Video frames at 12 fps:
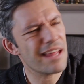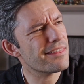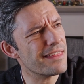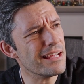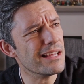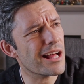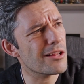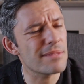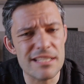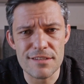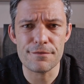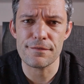I think I'll
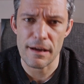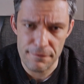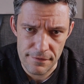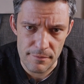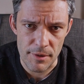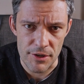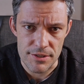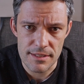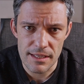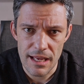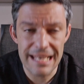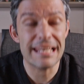miss Faf the
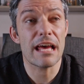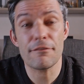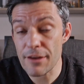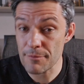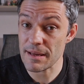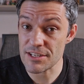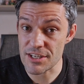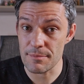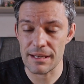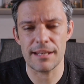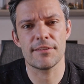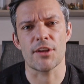most. I love how much
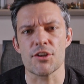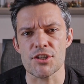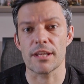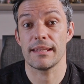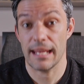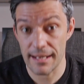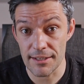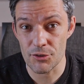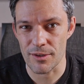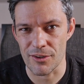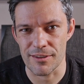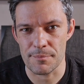him and Itoja get
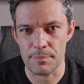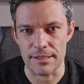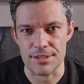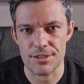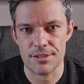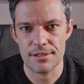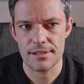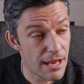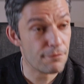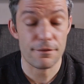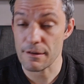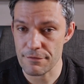into it on the pitch.
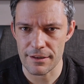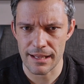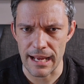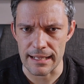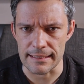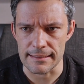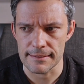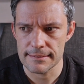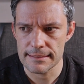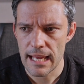And Faf and Curry.